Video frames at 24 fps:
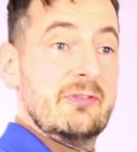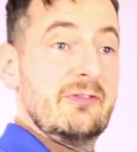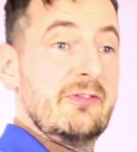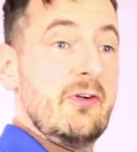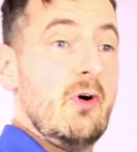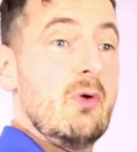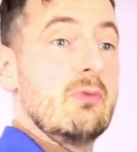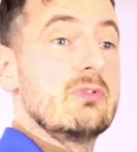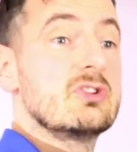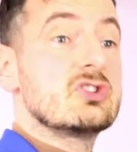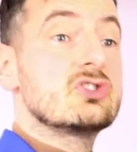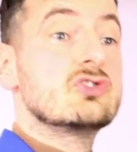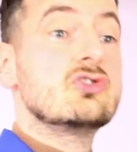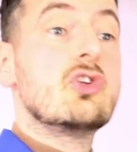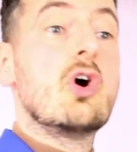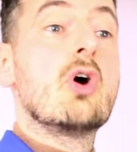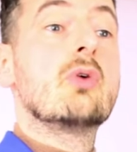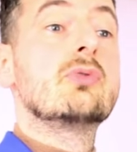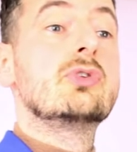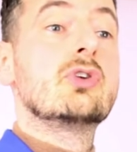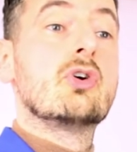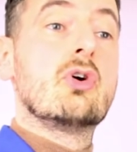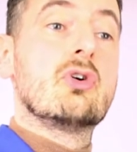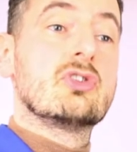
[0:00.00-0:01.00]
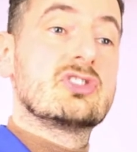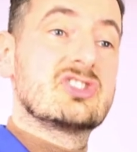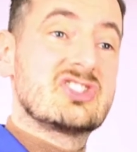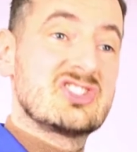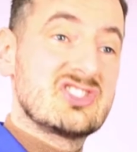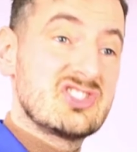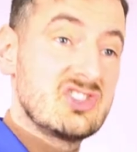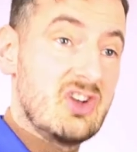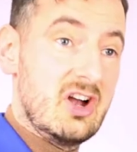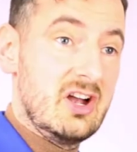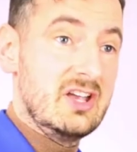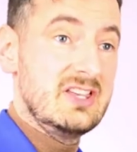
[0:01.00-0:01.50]
four is know your
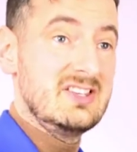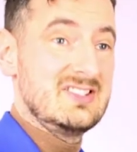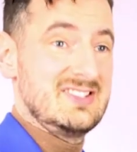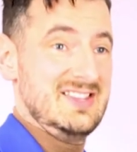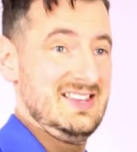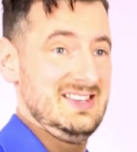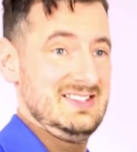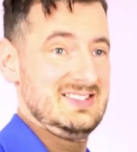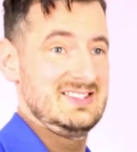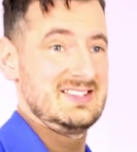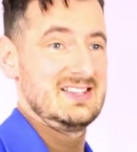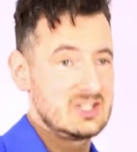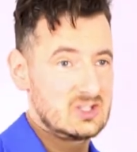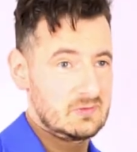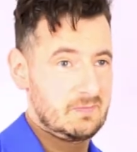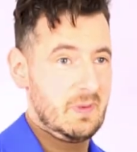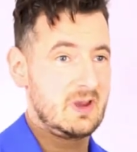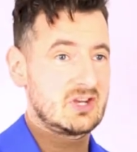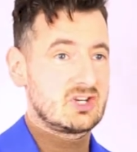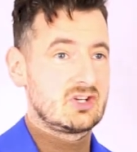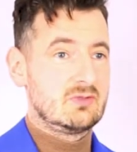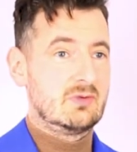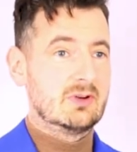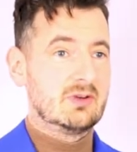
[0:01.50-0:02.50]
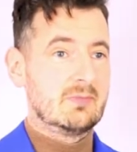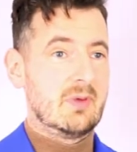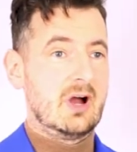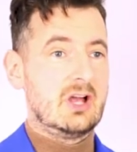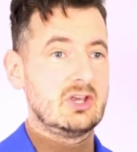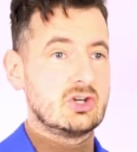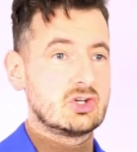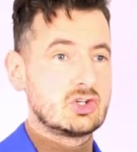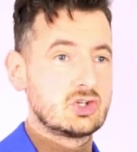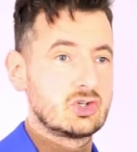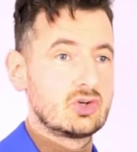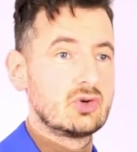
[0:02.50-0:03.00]
sizes, especially when you
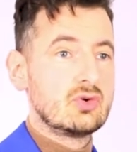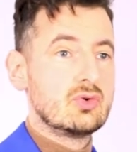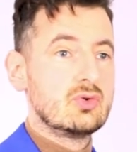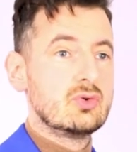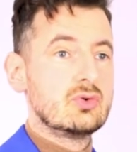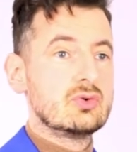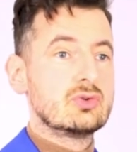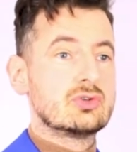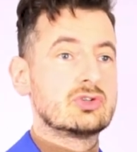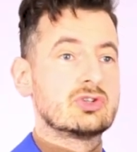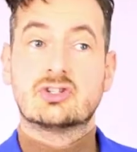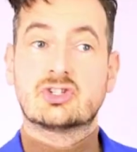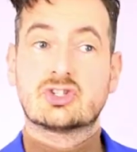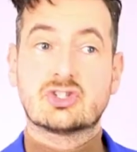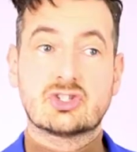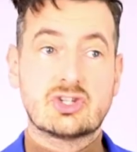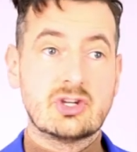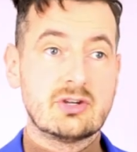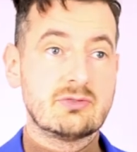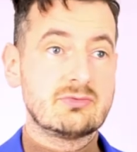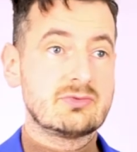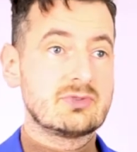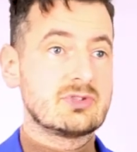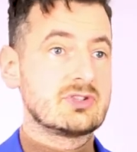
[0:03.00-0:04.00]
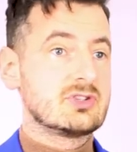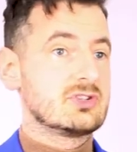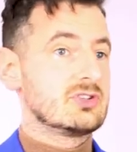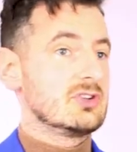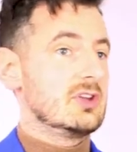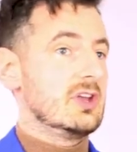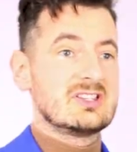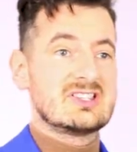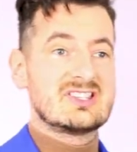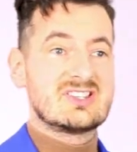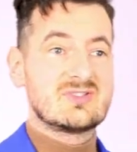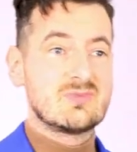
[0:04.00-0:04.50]
buy shoes,
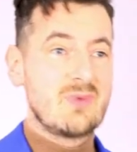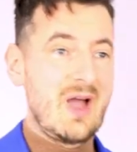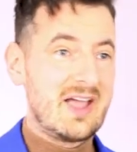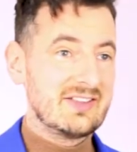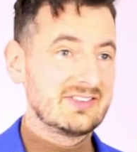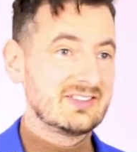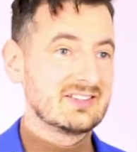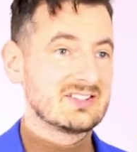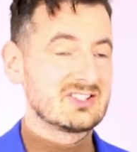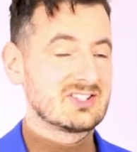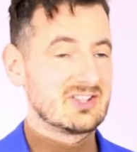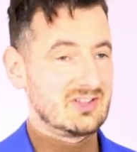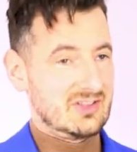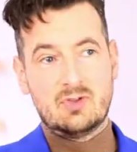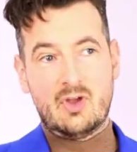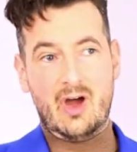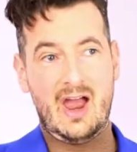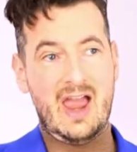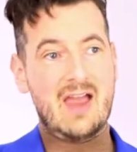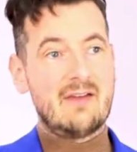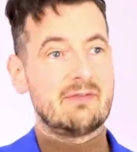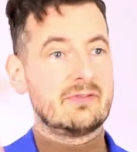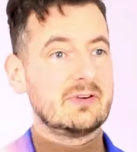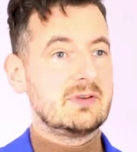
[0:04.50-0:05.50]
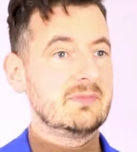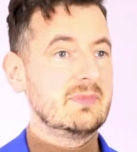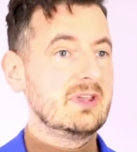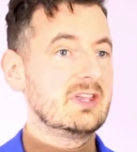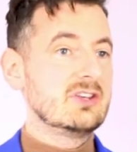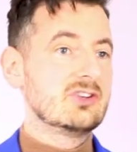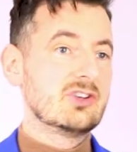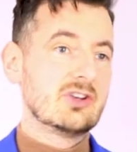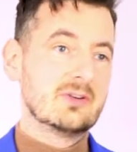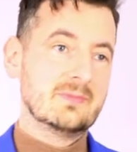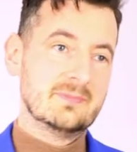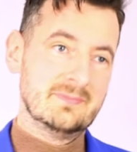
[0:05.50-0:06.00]
suits, sweaters. Not every
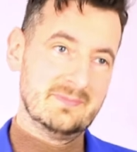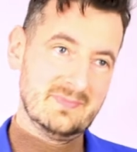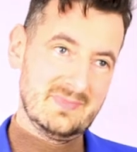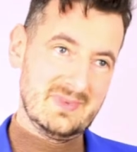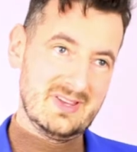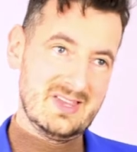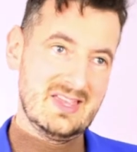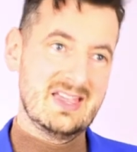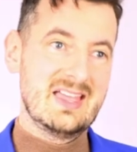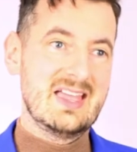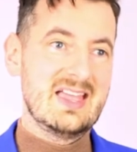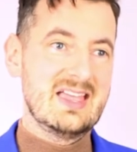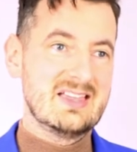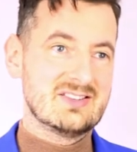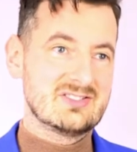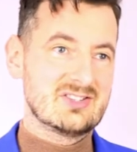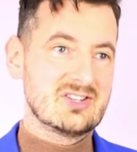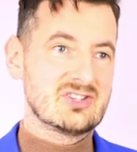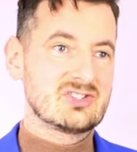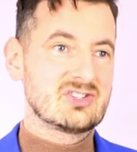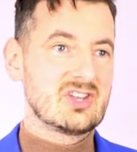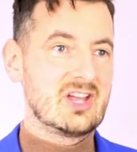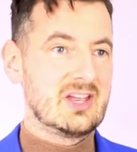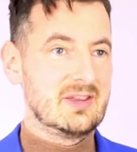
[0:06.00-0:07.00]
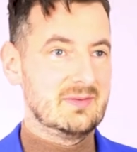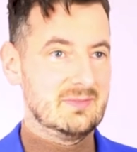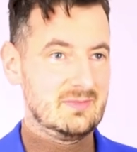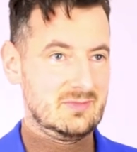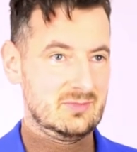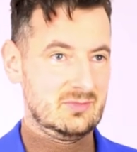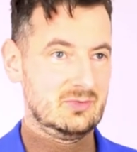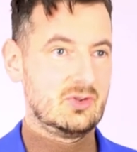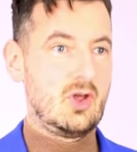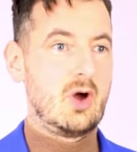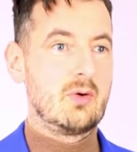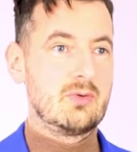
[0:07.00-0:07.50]
medium is the same.
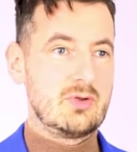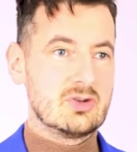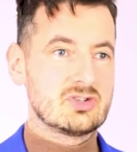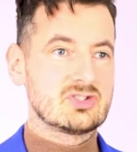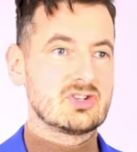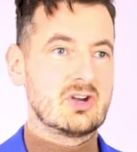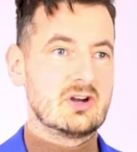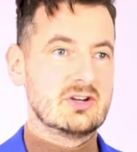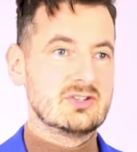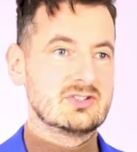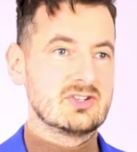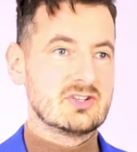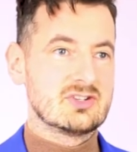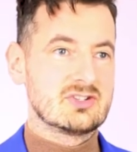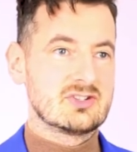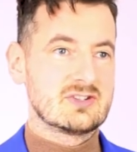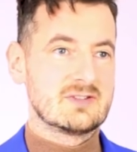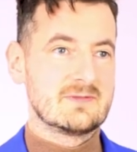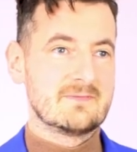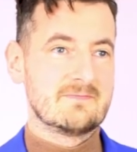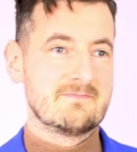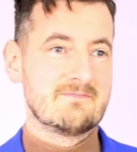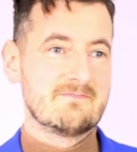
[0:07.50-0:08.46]
Know your sizes.